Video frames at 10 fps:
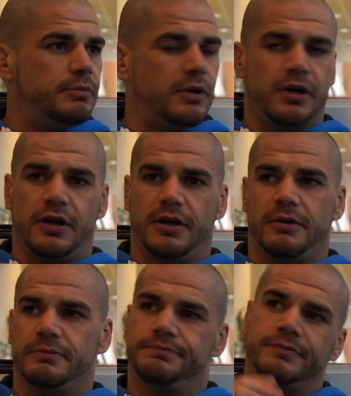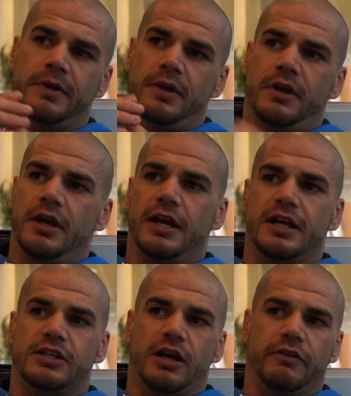
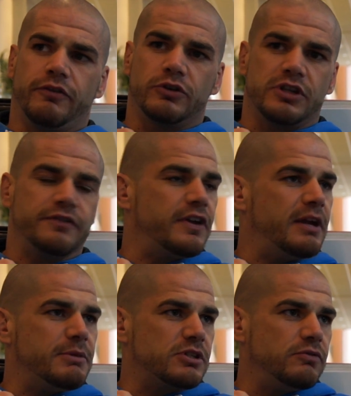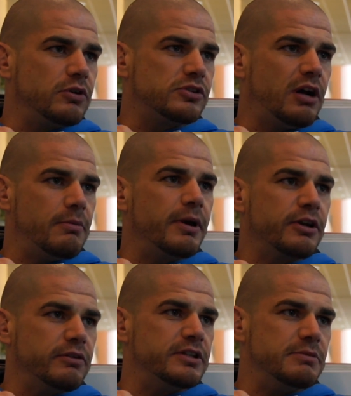But unfortunately for him, it's the wrong time in my
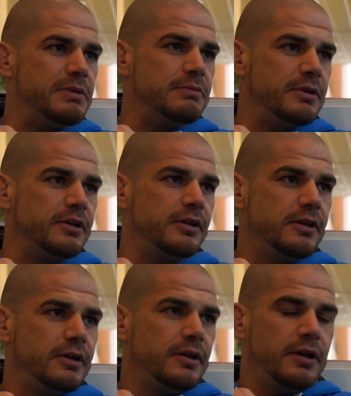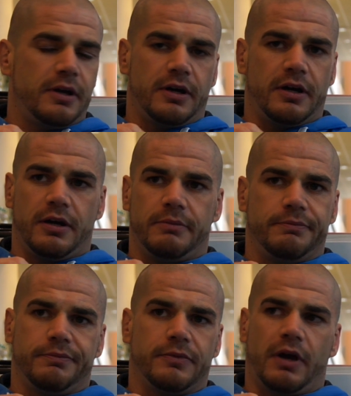career to meet me.
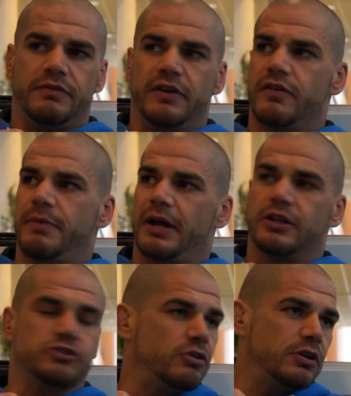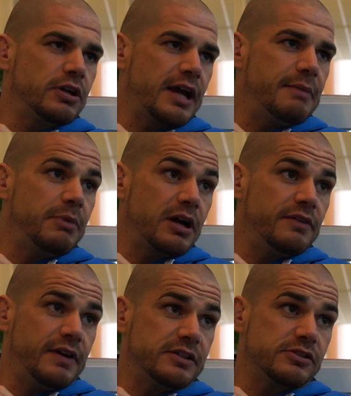I've never had a strong camp like
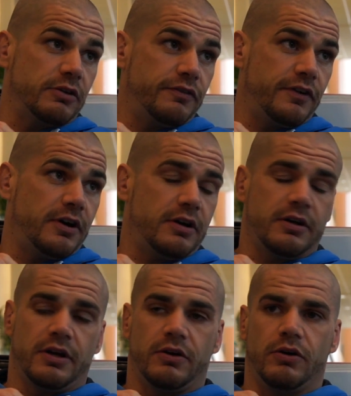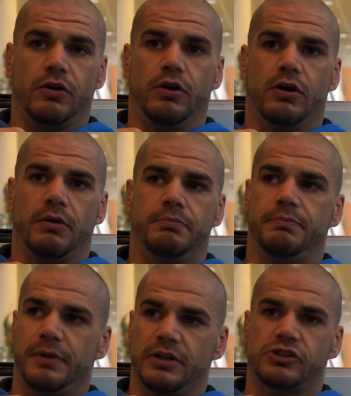I've had so far, or
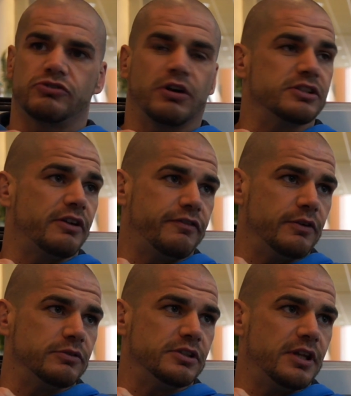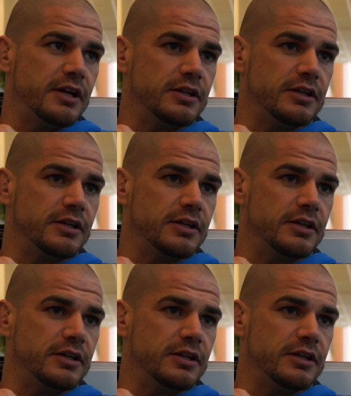been as strong as I feel today.